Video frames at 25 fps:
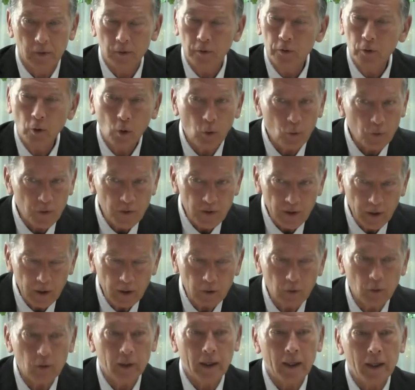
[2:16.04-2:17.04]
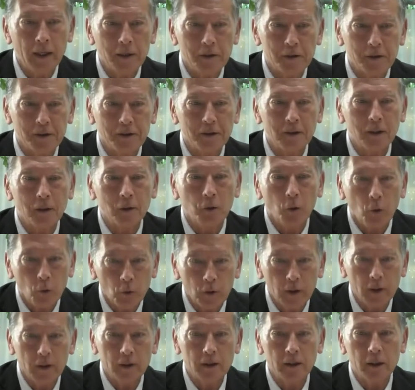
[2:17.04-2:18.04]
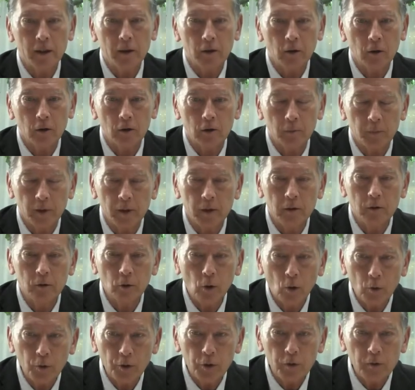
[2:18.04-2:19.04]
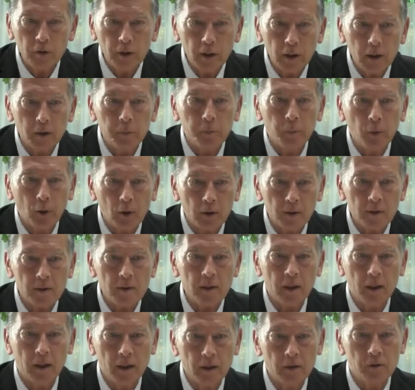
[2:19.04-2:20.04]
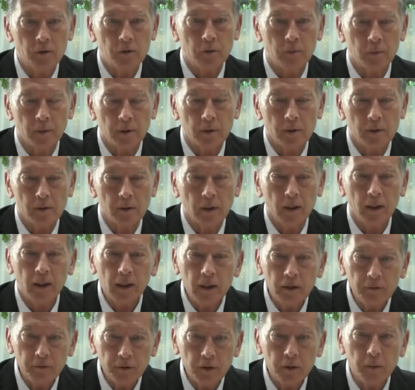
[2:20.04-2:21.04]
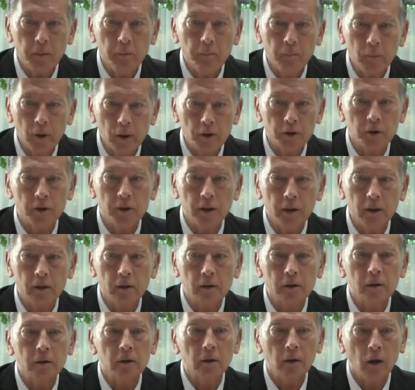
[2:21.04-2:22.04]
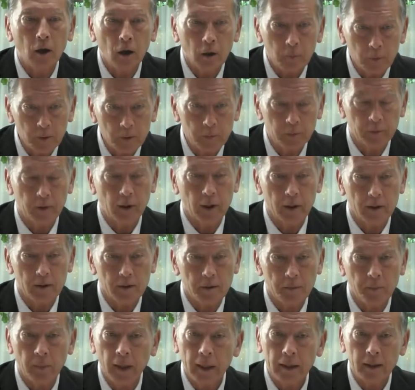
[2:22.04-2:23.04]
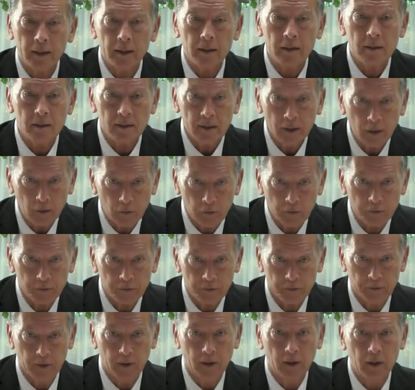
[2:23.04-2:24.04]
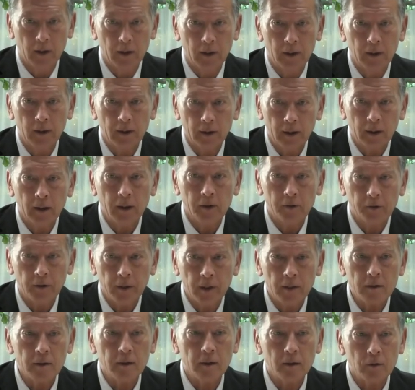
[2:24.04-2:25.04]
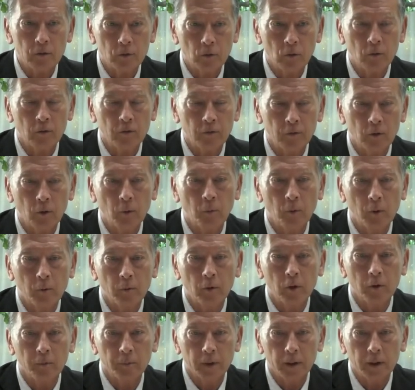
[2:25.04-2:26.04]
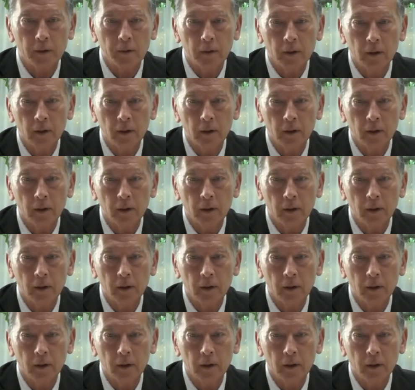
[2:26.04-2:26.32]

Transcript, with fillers: No single agent alone in the economy, no unique policy instruments, even much needed carbon price by itself can address and solve global warming.